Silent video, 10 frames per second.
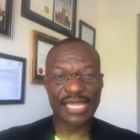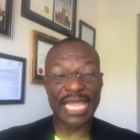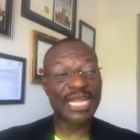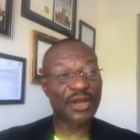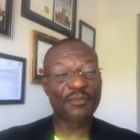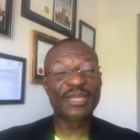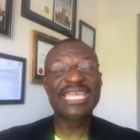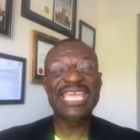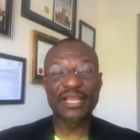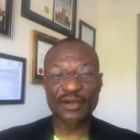and not be
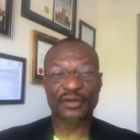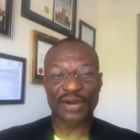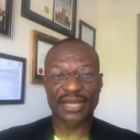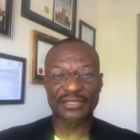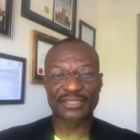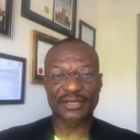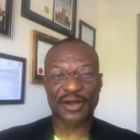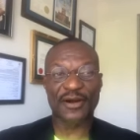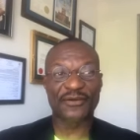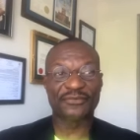ignorant
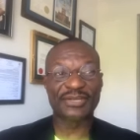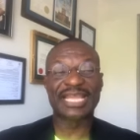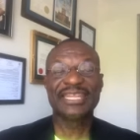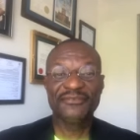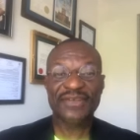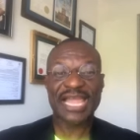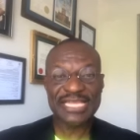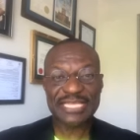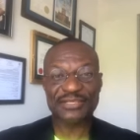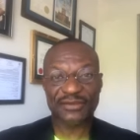of the
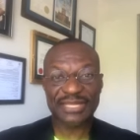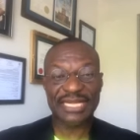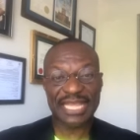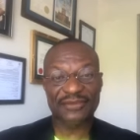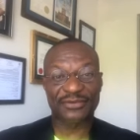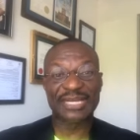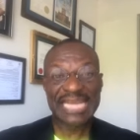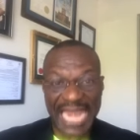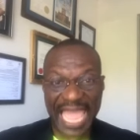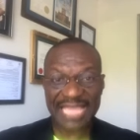devices of the devil,
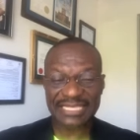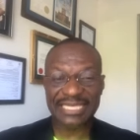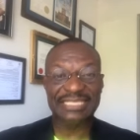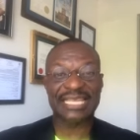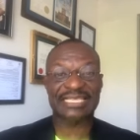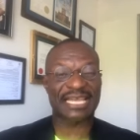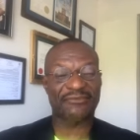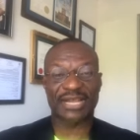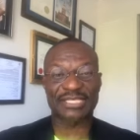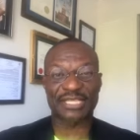lest he takes
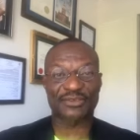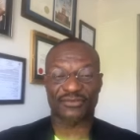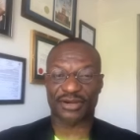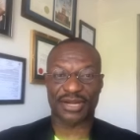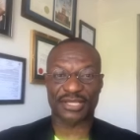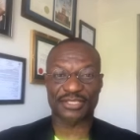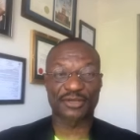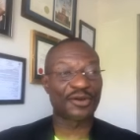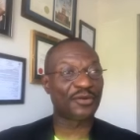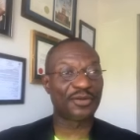advantage over us.
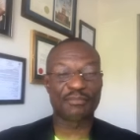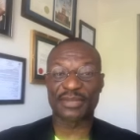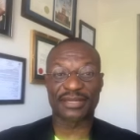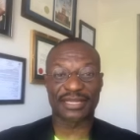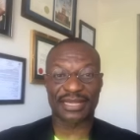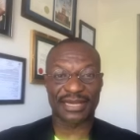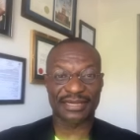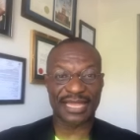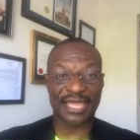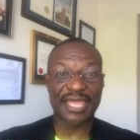Glory be to
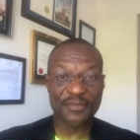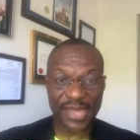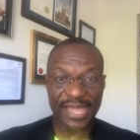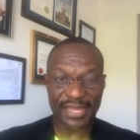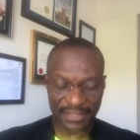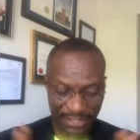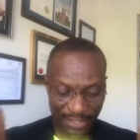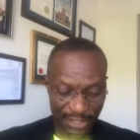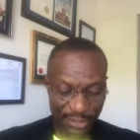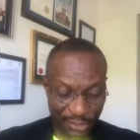God. Amen.
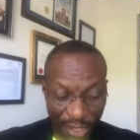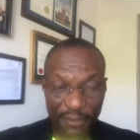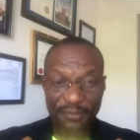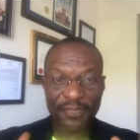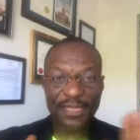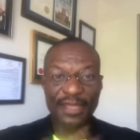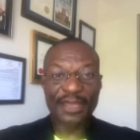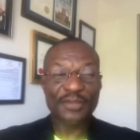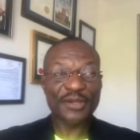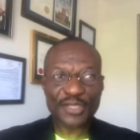So,
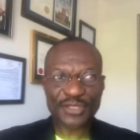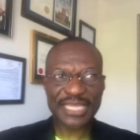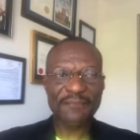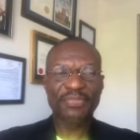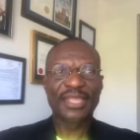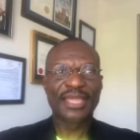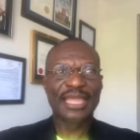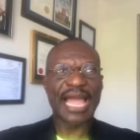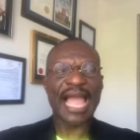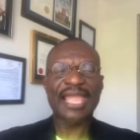because you see, I